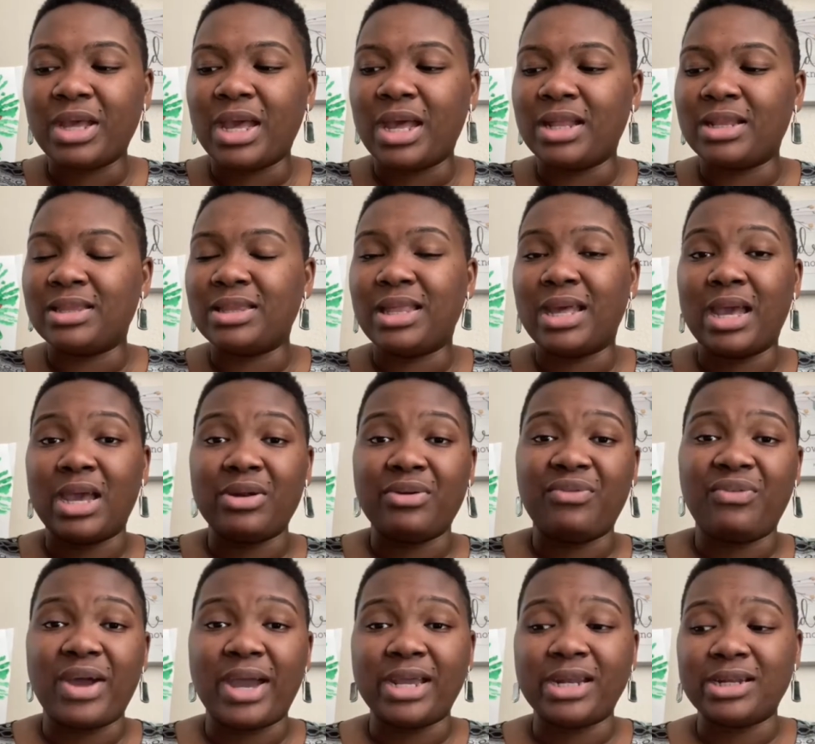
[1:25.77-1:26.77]
And then
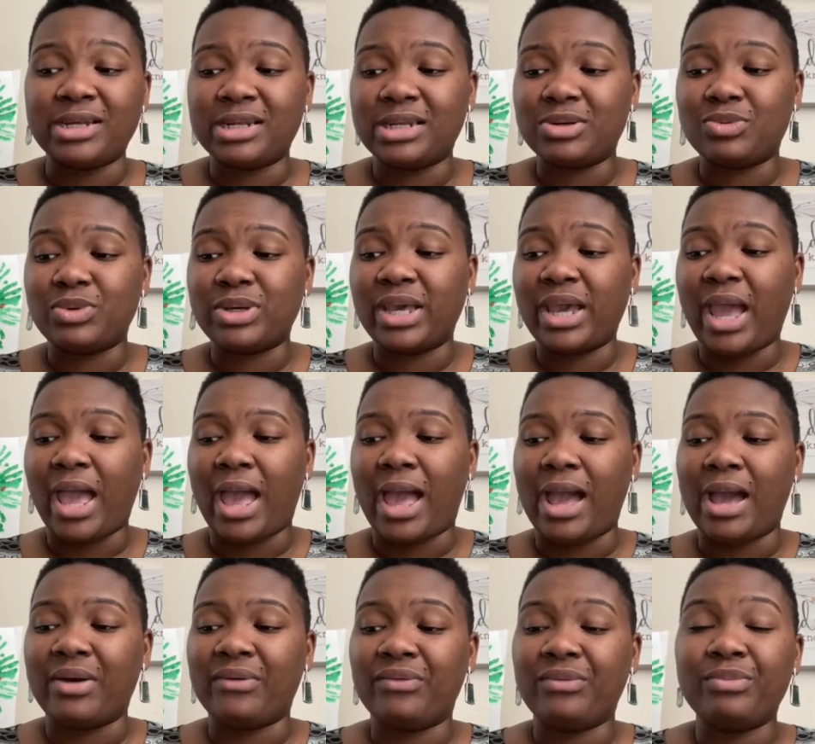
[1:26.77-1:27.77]
finally, we
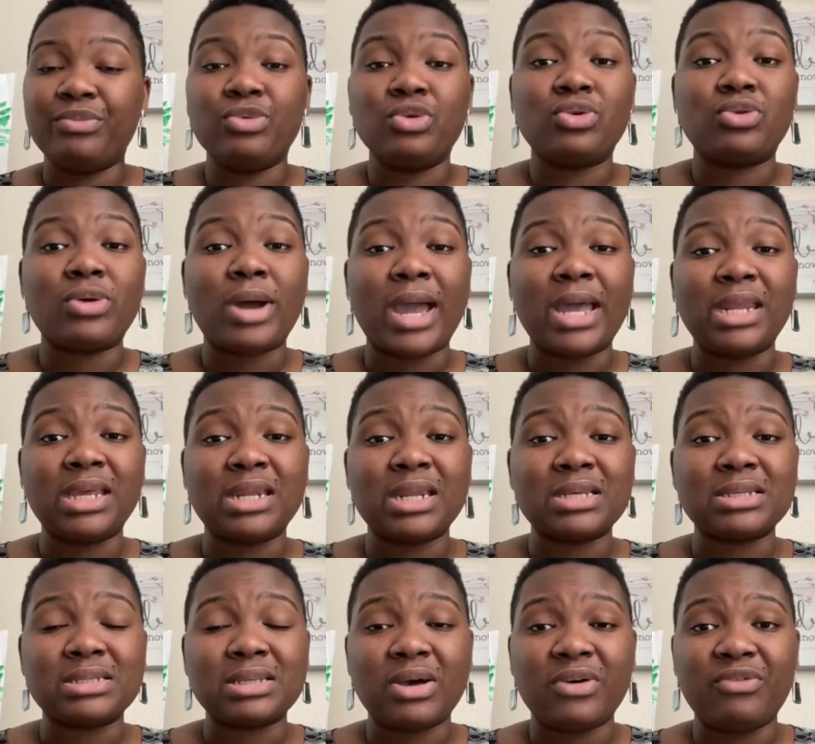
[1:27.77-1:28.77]
have writing
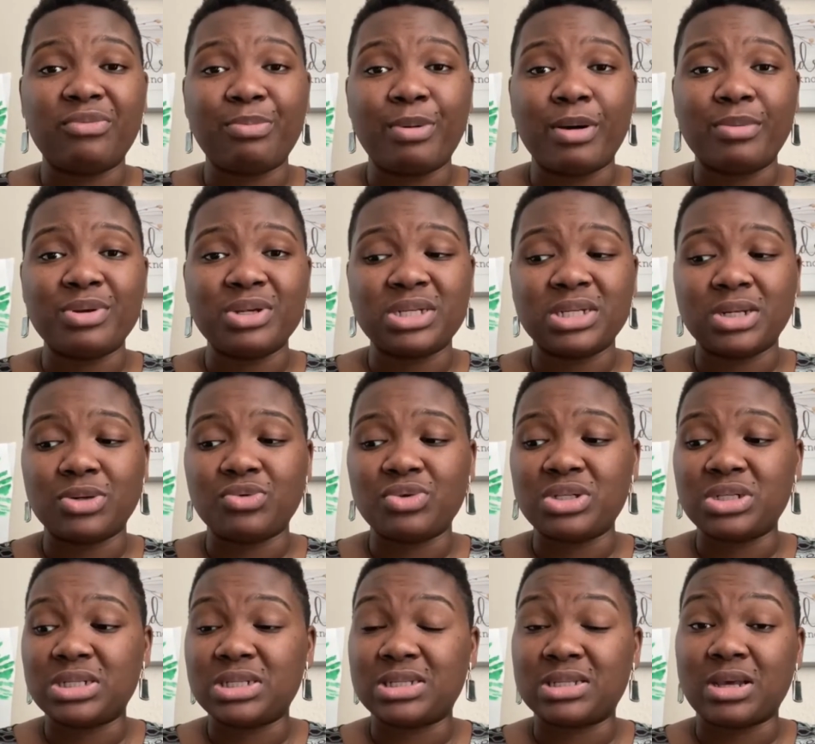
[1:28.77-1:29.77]
and self-publishing,
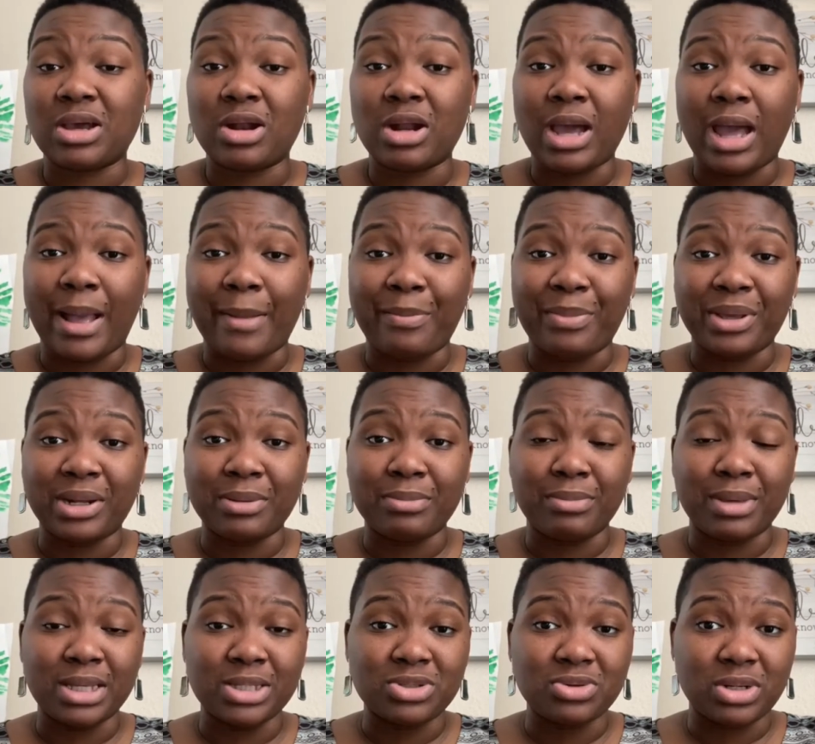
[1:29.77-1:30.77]
which is going to happen
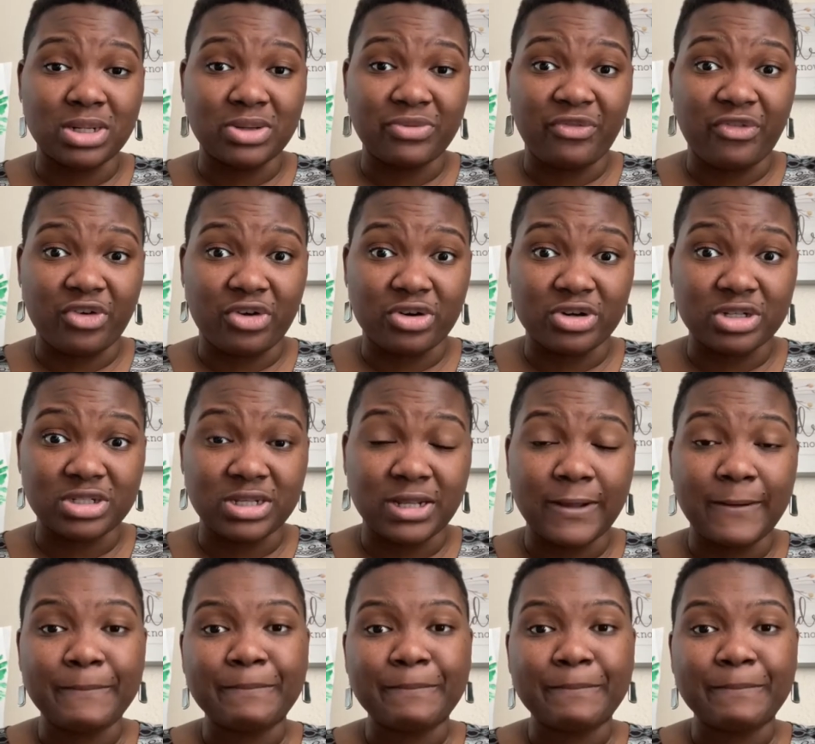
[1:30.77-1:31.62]
May 21st